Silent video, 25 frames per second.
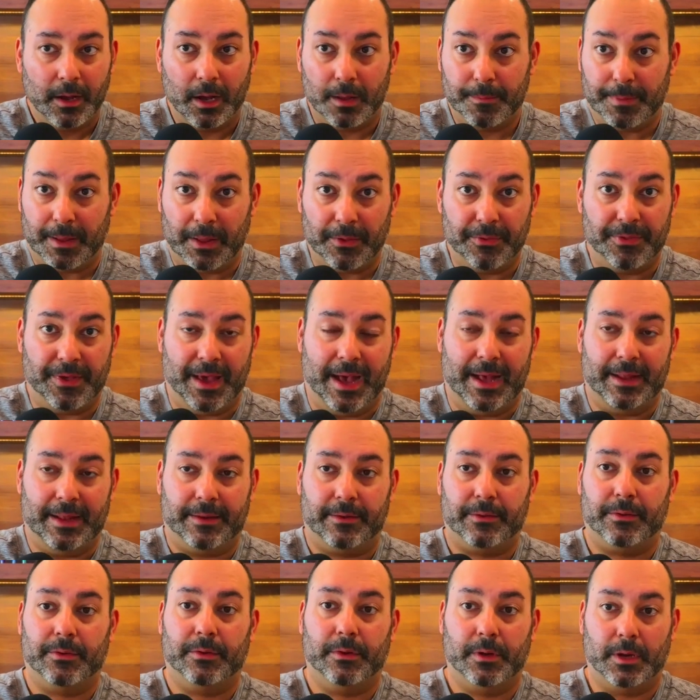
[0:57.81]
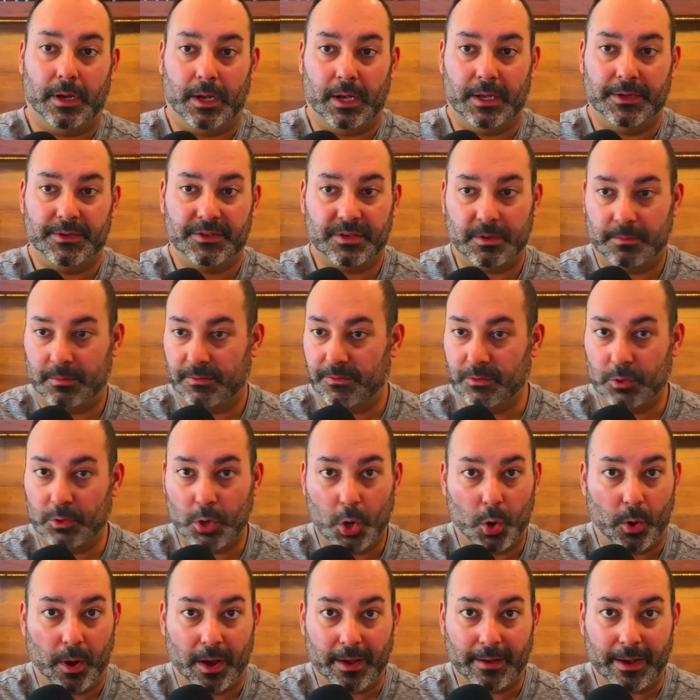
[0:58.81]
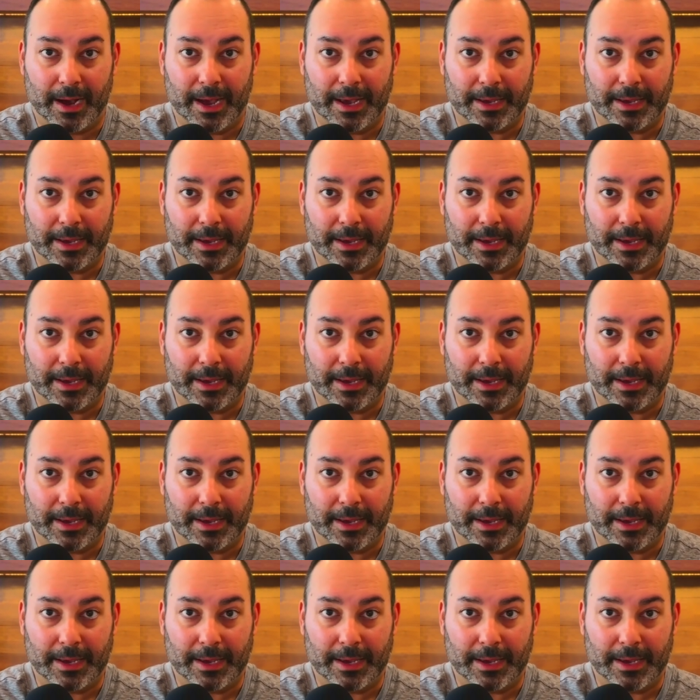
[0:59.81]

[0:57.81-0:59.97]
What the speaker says: about that. Some of you know